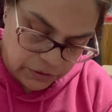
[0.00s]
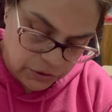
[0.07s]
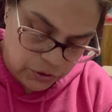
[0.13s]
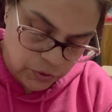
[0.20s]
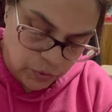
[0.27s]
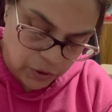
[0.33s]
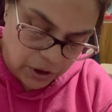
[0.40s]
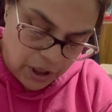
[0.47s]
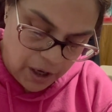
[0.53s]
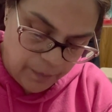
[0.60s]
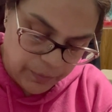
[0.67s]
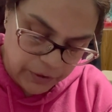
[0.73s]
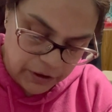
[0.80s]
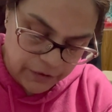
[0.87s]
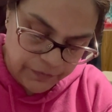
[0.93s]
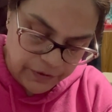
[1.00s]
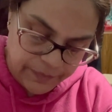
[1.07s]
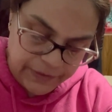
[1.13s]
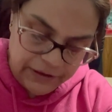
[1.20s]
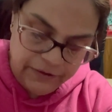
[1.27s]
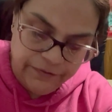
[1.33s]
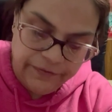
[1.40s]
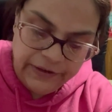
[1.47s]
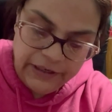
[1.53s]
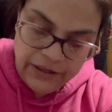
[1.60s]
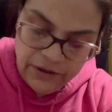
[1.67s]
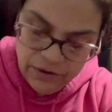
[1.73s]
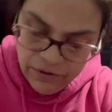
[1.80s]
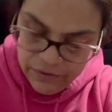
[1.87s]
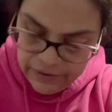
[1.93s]
do a couple of them in the
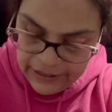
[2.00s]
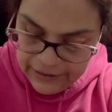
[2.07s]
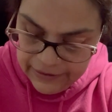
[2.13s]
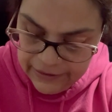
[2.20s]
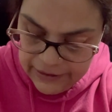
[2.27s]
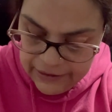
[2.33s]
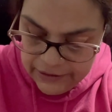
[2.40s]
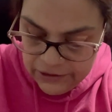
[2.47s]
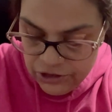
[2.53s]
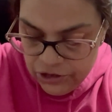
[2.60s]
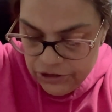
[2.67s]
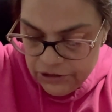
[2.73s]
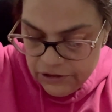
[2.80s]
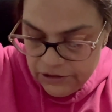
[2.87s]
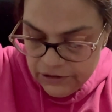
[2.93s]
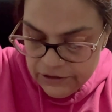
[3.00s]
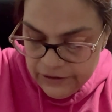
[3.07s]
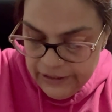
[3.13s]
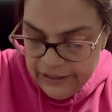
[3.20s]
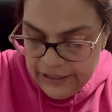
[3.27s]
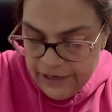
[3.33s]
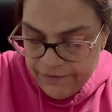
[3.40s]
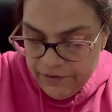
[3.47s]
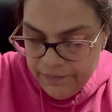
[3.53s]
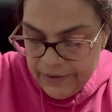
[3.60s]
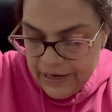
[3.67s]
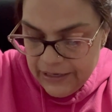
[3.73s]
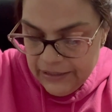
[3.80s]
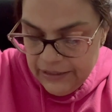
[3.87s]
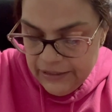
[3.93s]
video, and then just link
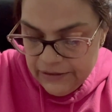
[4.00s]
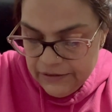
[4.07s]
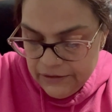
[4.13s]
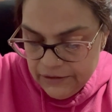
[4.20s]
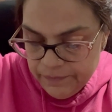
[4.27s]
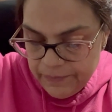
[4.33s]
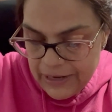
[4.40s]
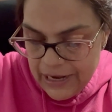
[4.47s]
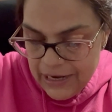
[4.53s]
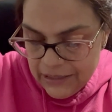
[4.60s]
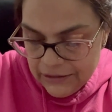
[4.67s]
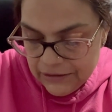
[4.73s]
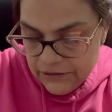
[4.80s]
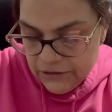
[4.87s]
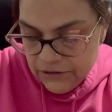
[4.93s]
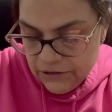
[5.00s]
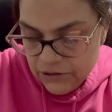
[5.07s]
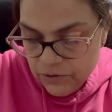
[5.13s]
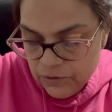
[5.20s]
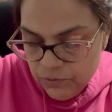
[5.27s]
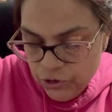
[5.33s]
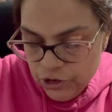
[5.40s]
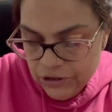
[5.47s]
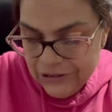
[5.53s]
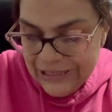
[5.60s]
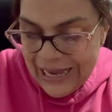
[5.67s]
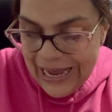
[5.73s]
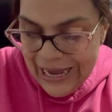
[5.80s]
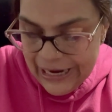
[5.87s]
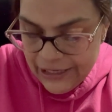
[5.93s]
everybody in the box, in the description
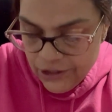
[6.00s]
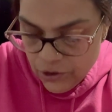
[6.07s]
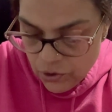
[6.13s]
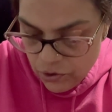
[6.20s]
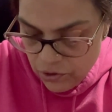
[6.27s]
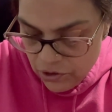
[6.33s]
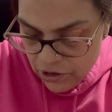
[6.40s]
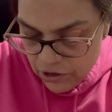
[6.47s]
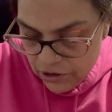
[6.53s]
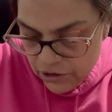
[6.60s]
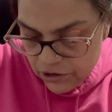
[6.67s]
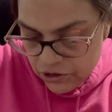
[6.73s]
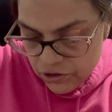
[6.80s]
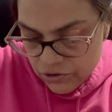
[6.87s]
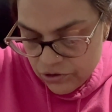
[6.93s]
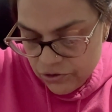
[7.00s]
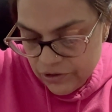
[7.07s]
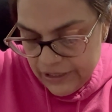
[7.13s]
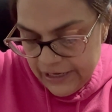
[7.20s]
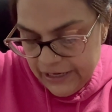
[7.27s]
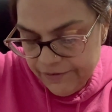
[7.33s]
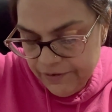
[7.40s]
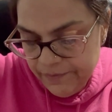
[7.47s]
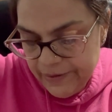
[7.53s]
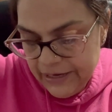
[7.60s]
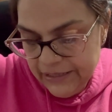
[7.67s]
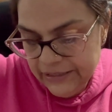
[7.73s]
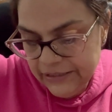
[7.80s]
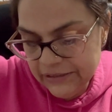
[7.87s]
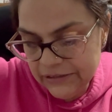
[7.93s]
title, just so that
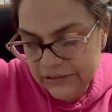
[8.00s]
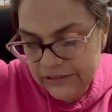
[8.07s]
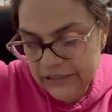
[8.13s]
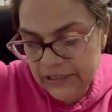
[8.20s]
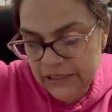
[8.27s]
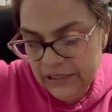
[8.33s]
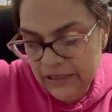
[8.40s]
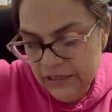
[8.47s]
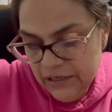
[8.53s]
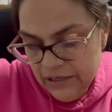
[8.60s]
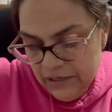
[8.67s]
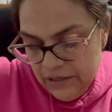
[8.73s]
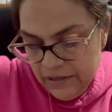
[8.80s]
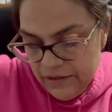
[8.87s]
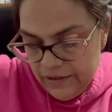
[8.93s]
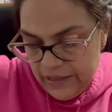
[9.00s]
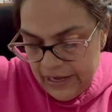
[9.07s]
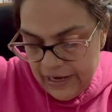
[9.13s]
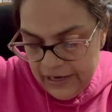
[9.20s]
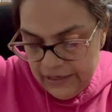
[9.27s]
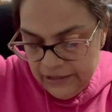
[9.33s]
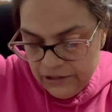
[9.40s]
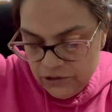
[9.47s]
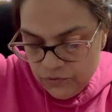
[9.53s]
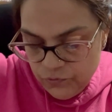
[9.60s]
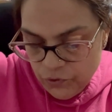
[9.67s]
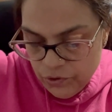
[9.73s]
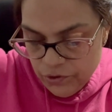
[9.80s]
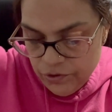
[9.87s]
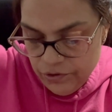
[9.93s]
everybody can see that it's
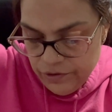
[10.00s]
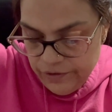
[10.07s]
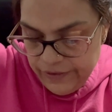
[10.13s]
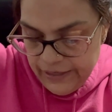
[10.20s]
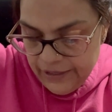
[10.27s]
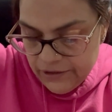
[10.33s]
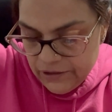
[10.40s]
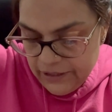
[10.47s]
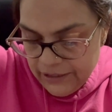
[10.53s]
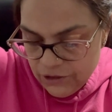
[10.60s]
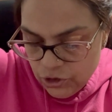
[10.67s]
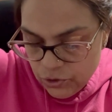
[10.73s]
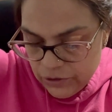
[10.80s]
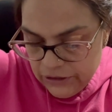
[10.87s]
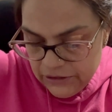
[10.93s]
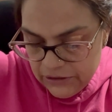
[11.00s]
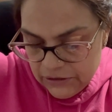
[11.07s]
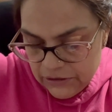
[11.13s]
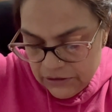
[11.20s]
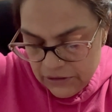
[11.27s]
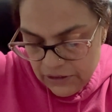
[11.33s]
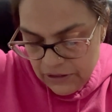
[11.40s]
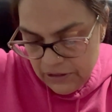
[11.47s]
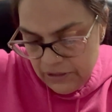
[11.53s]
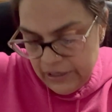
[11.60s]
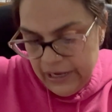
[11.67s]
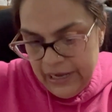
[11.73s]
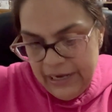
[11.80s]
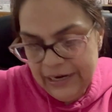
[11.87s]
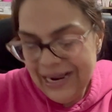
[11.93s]
for their entries.
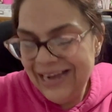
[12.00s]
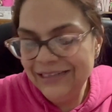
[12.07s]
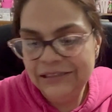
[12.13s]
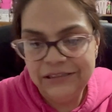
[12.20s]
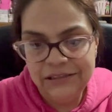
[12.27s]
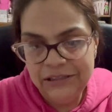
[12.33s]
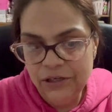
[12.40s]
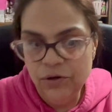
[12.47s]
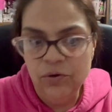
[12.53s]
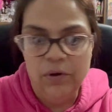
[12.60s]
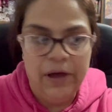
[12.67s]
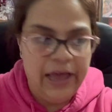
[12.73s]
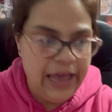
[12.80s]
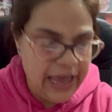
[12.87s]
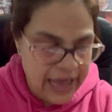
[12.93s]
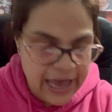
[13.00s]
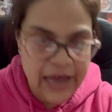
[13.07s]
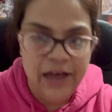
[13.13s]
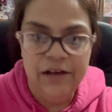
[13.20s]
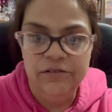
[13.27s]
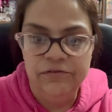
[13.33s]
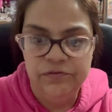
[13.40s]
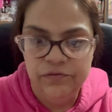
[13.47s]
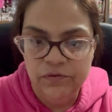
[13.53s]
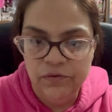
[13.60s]
And I still have